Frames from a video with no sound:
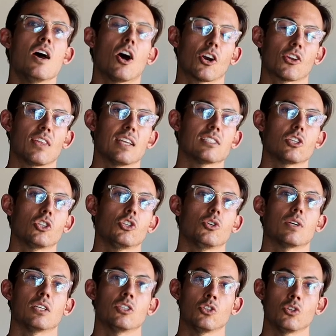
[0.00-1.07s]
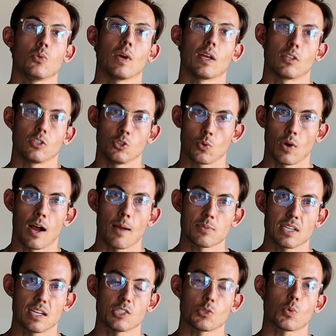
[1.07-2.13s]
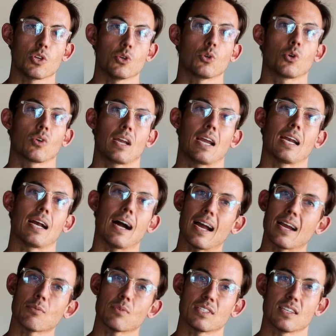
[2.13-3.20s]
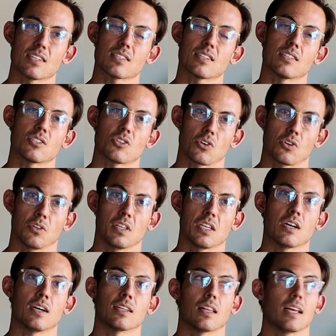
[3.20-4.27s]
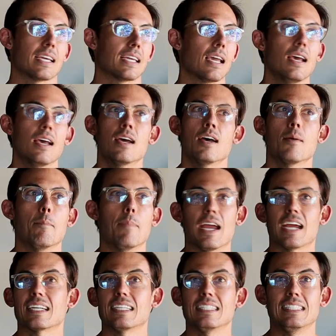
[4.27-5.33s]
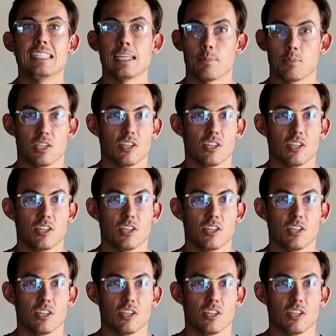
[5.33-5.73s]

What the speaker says: are things that you can do with drop sets where you create high resistance early on, like banded dips.